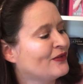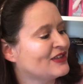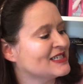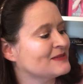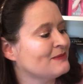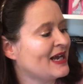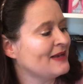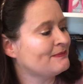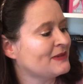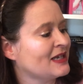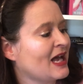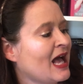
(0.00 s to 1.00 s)
This might
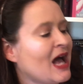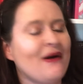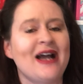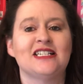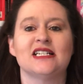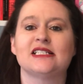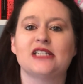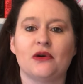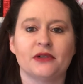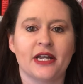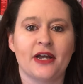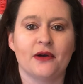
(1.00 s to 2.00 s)
be... Oh, I just
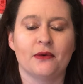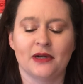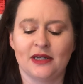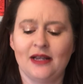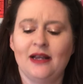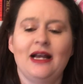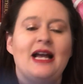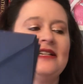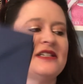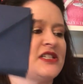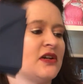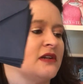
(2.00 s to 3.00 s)
don't know.
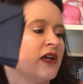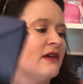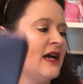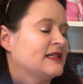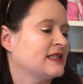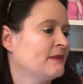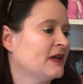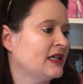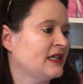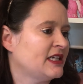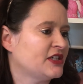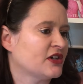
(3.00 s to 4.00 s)
Guys. I'm going
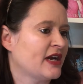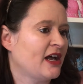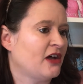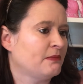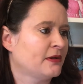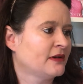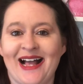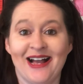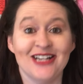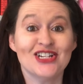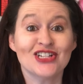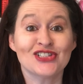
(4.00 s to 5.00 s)
to need your help.
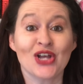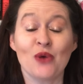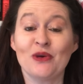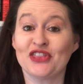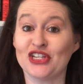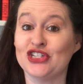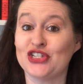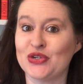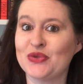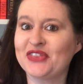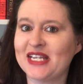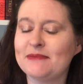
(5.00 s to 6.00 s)
I just saw what the
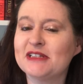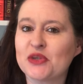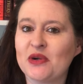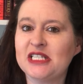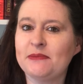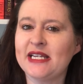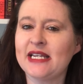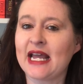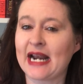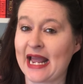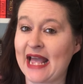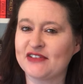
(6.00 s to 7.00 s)
June theme is going to be,
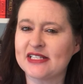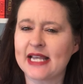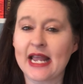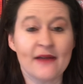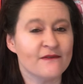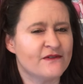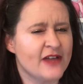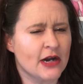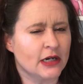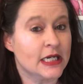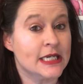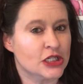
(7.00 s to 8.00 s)
and I have to say I'm
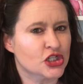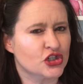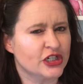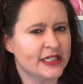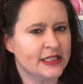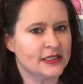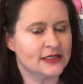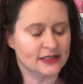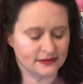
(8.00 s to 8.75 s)
very intrigued.